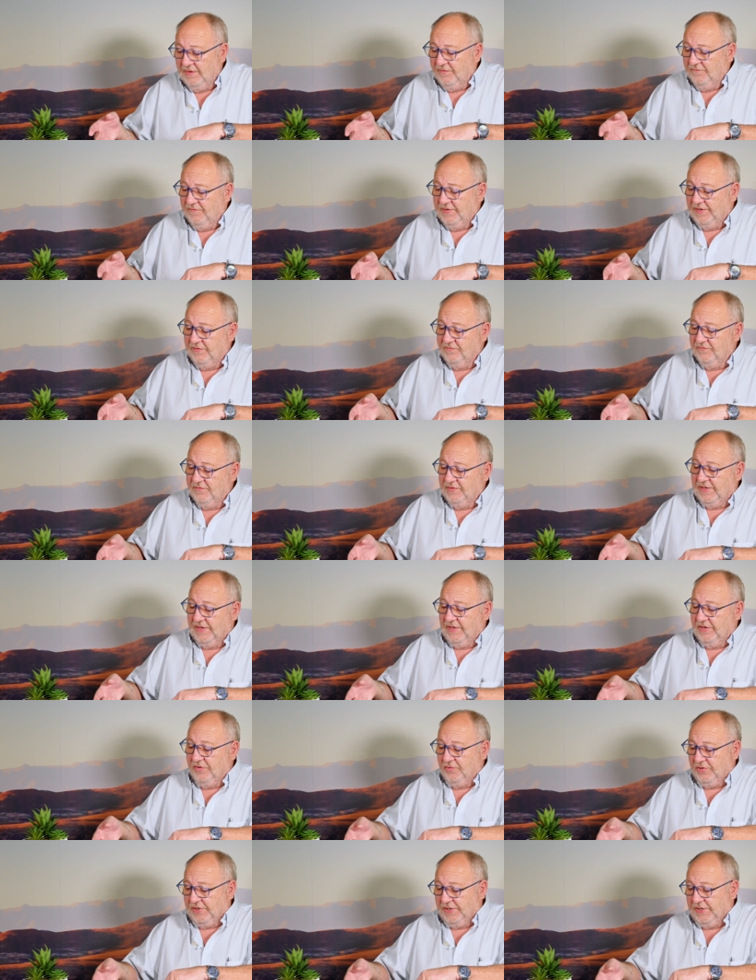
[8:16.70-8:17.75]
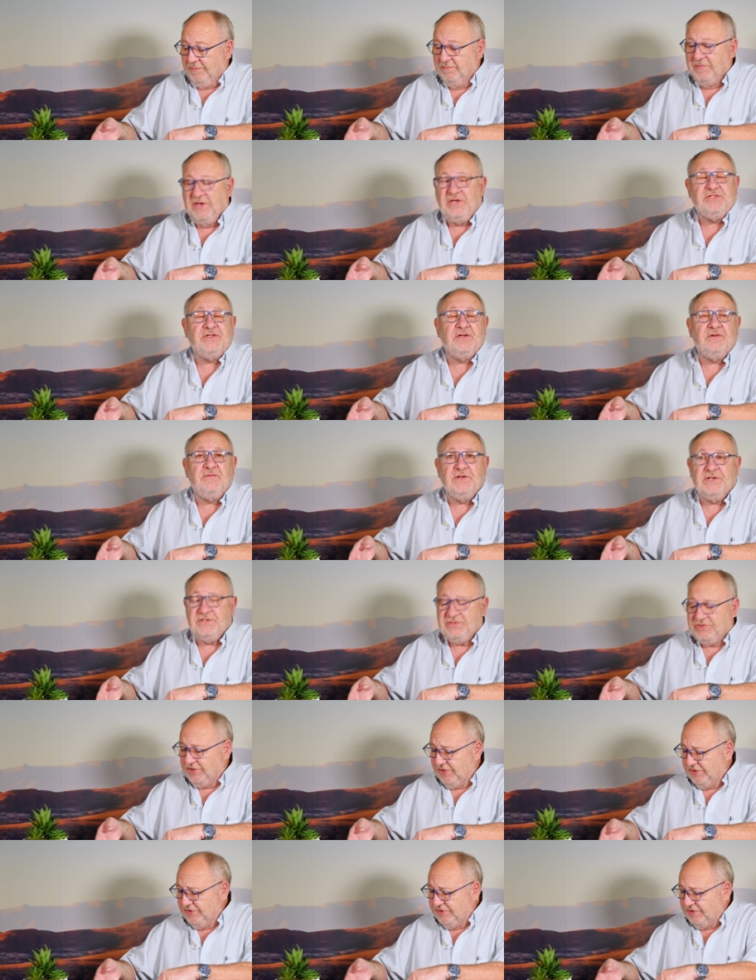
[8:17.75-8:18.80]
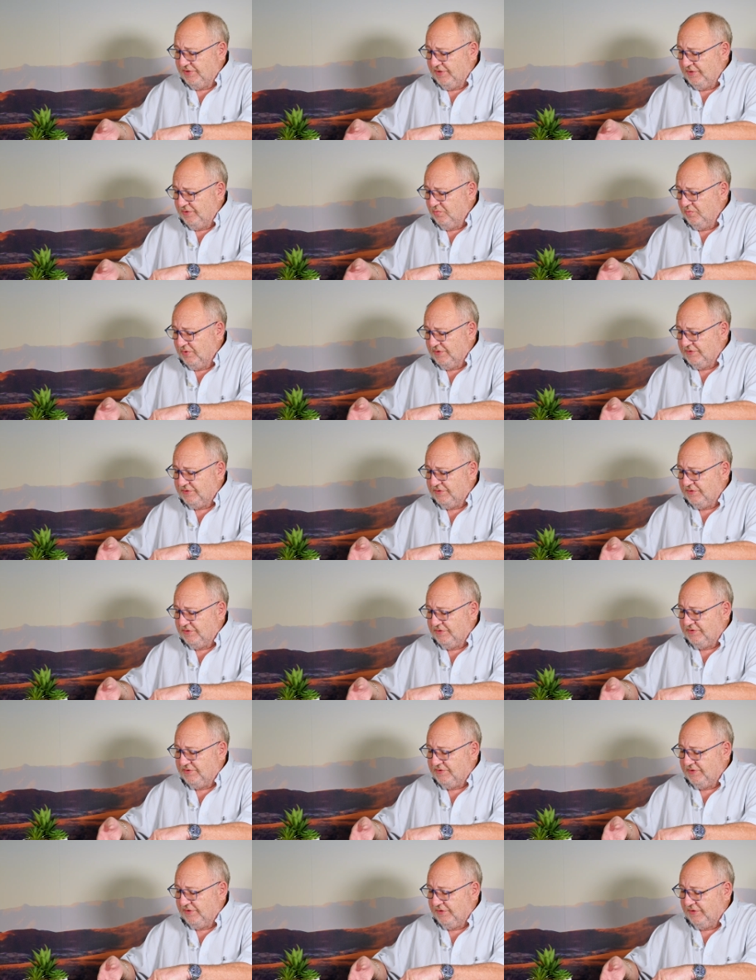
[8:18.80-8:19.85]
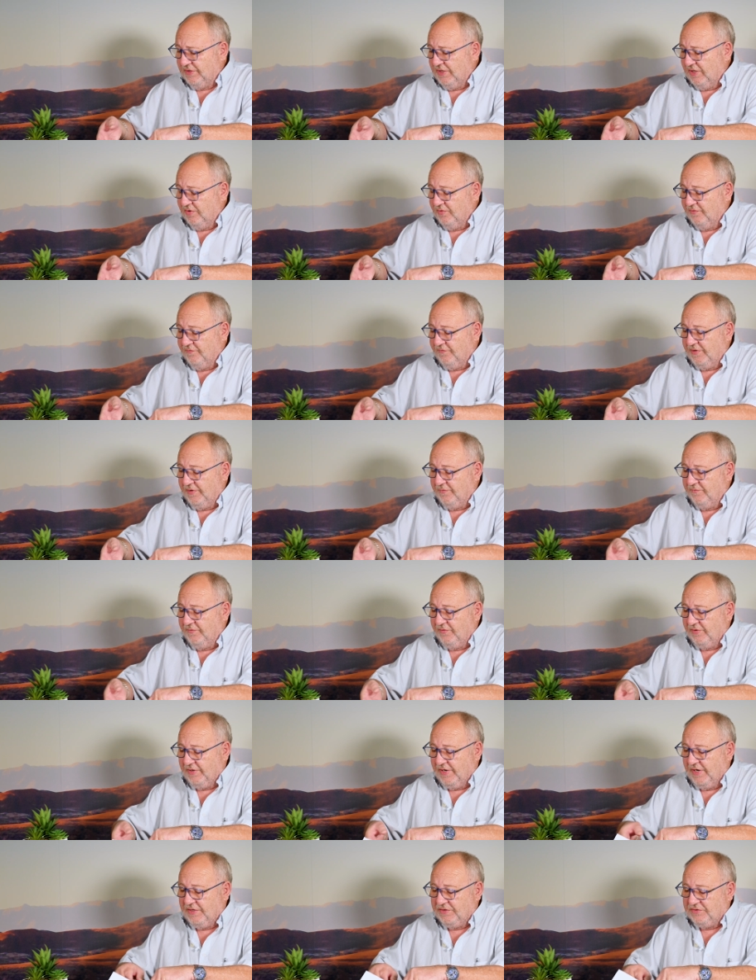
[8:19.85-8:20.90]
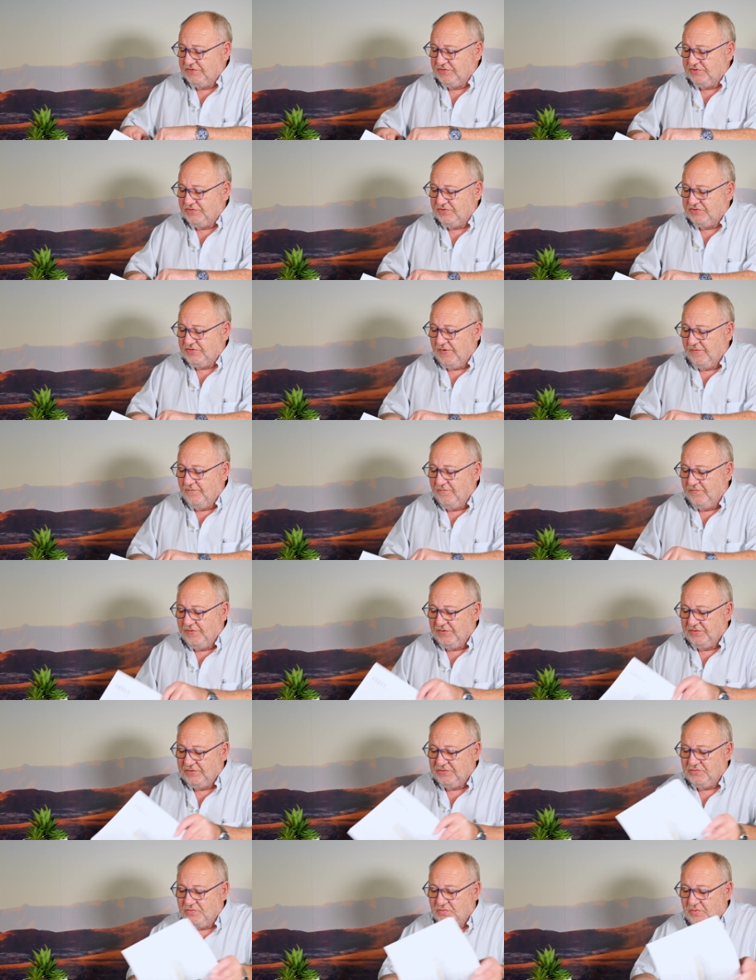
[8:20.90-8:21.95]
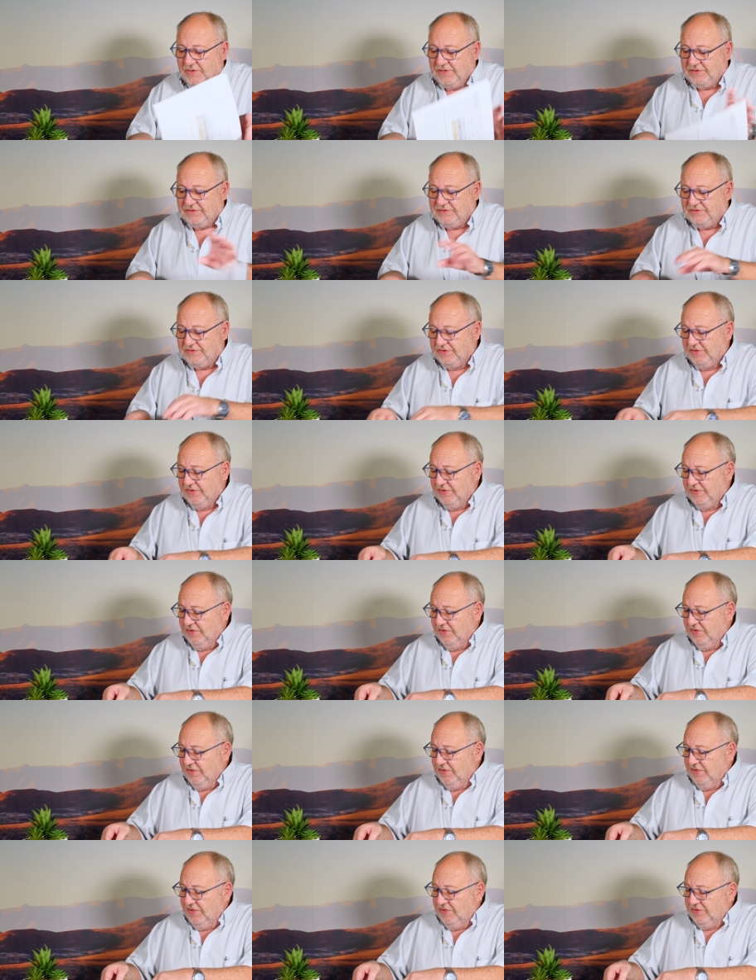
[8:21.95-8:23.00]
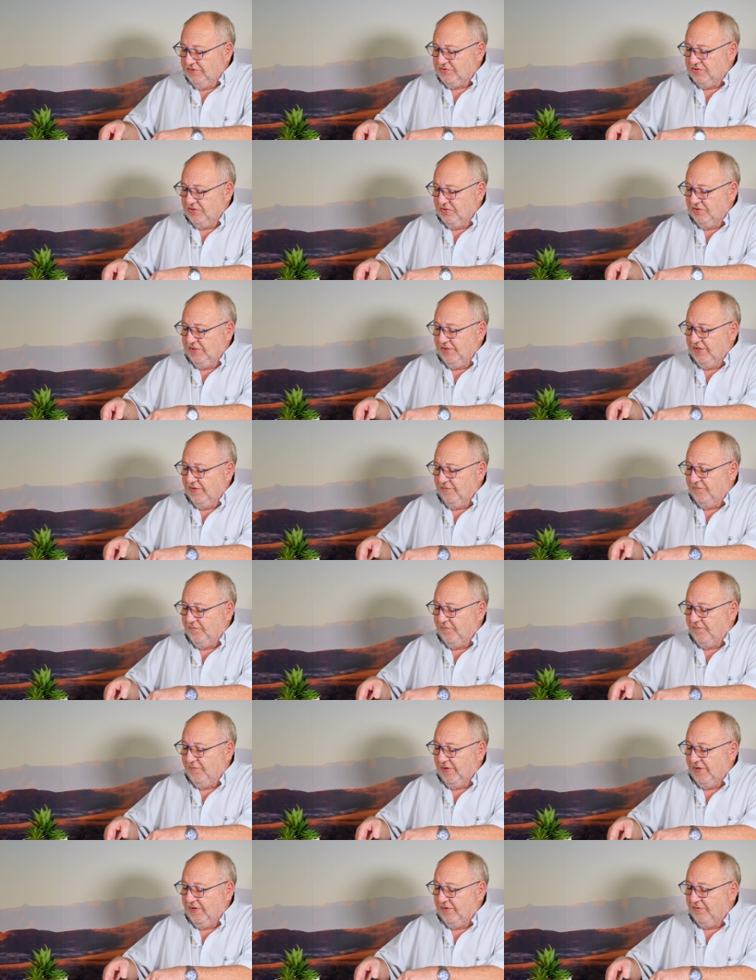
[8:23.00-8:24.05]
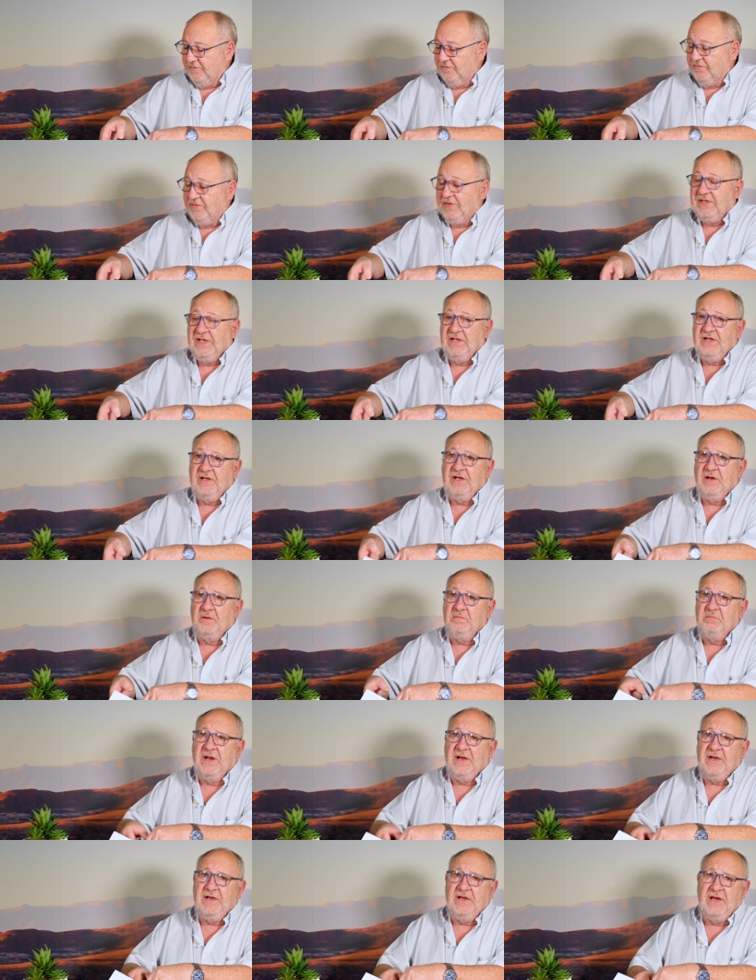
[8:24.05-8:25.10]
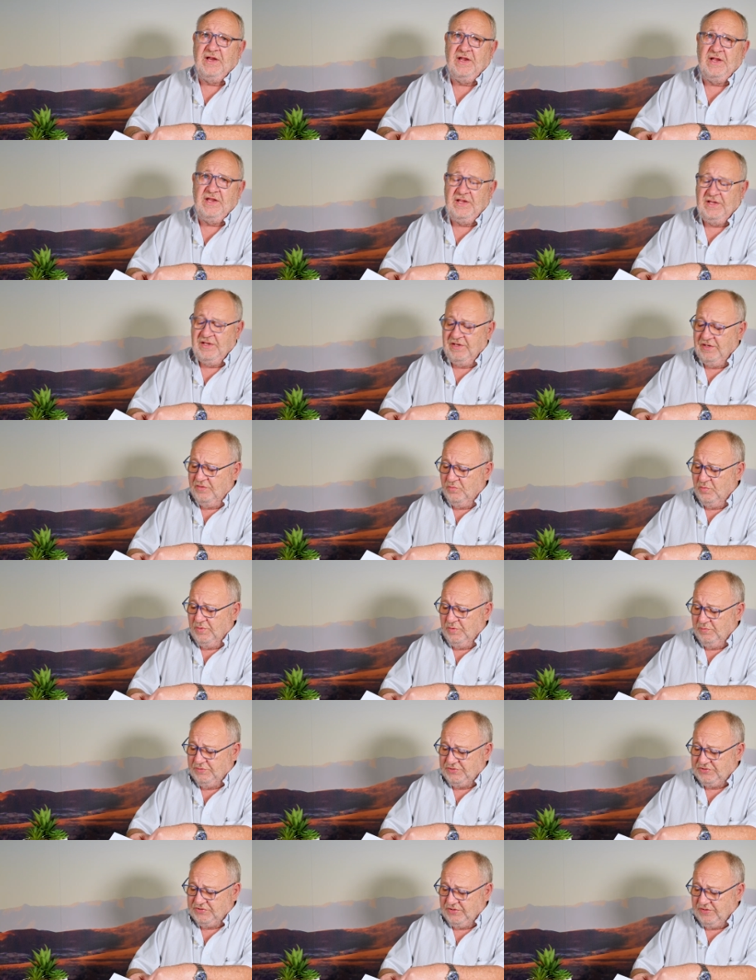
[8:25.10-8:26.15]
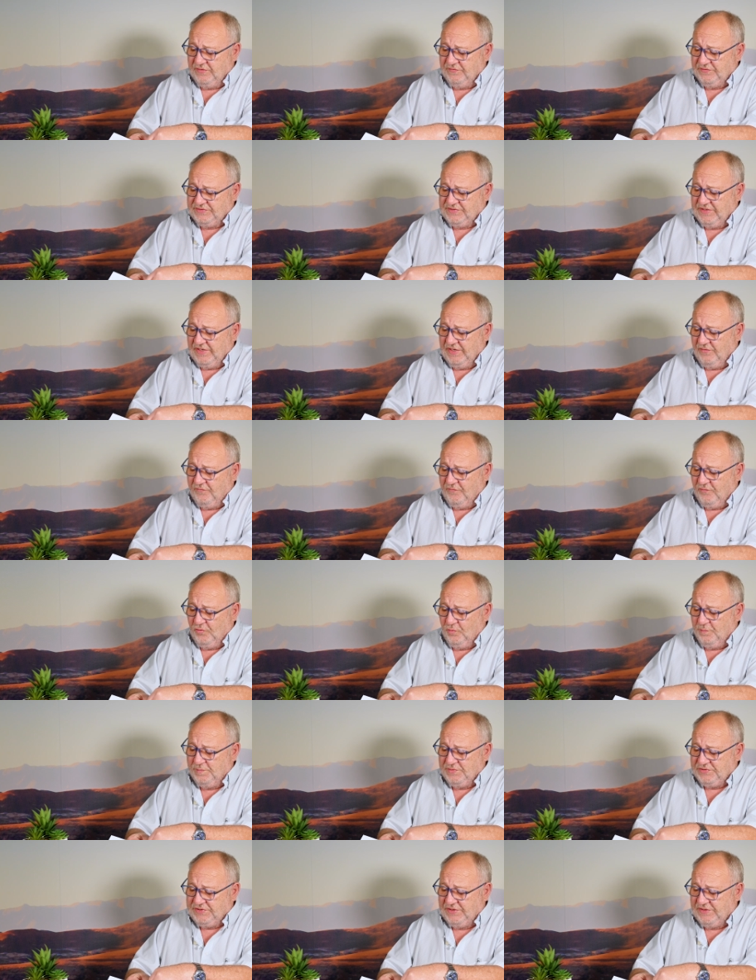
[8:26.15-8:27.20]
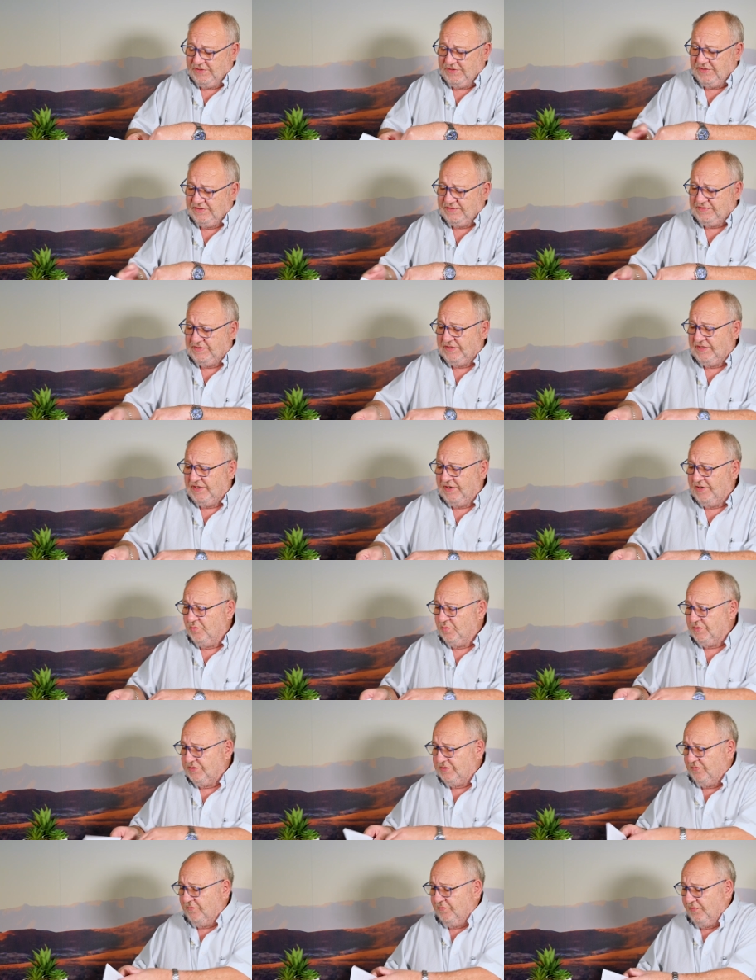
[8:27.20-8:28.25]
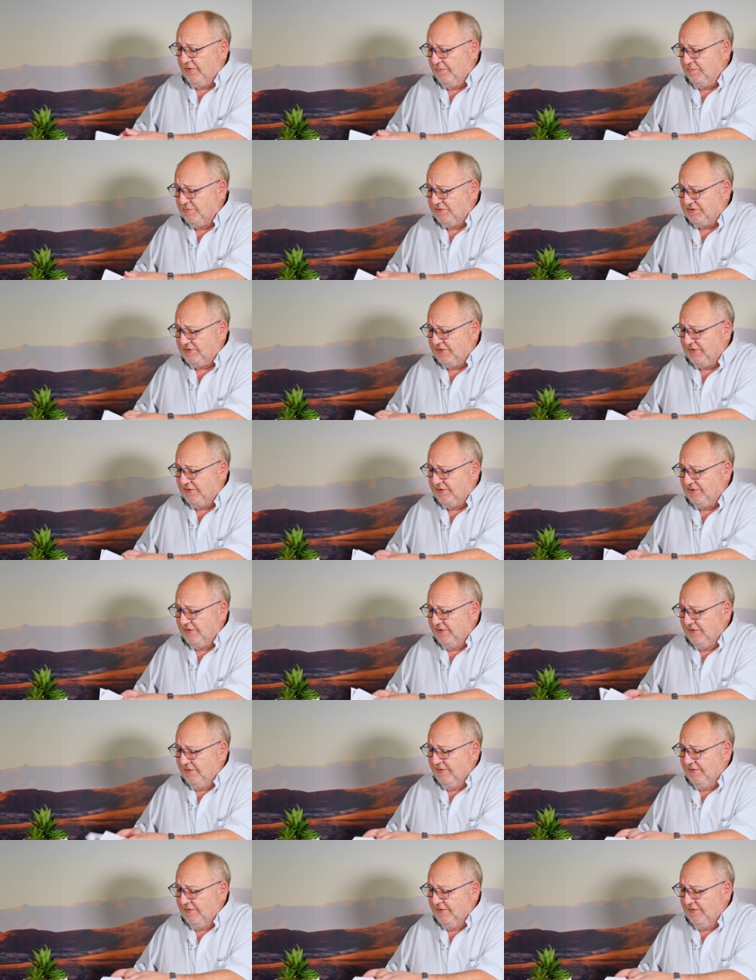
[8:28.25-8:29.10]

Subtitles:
Then I already mentioned the exchange rate wasn't in our favor and strengthened quite strongly on Monday when we started to say at 4%. Yesterday it was at 3%.